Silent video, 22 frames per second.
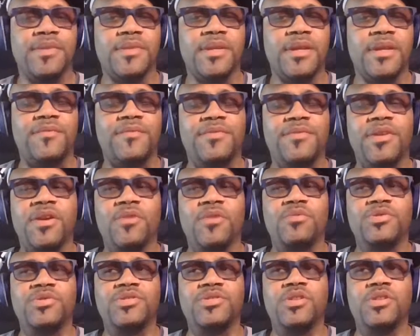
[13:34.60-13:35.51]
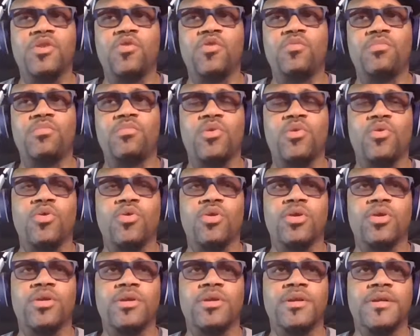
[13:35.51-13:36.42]
If there was no
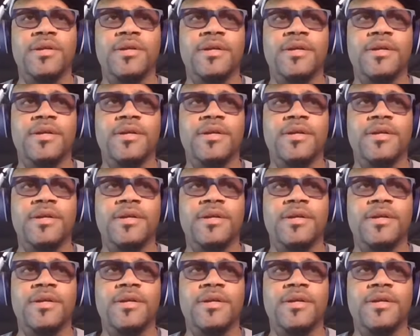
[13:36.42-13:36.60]
more